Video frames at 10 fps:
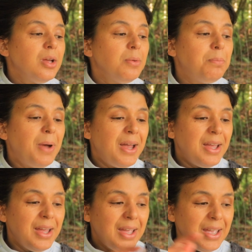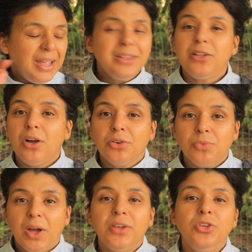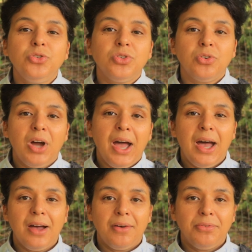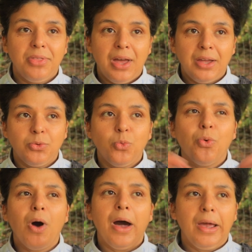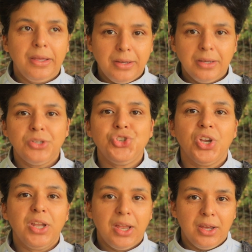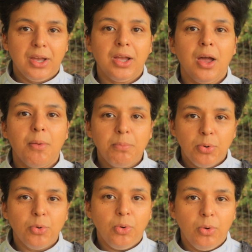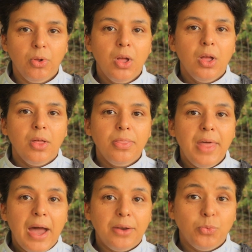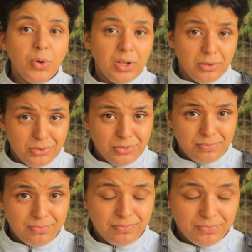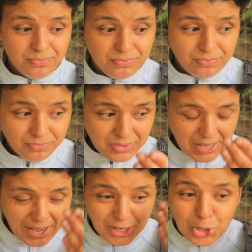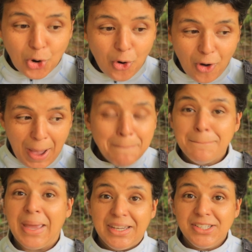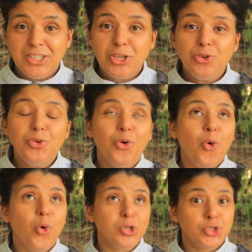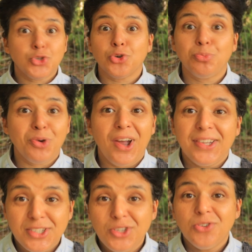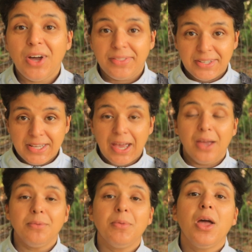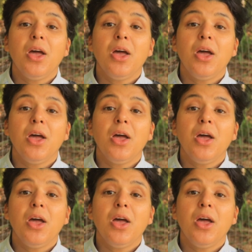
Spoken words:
but in the long run, you don't have that wide genetic pool that will, you know, amaze you or surprise you at the time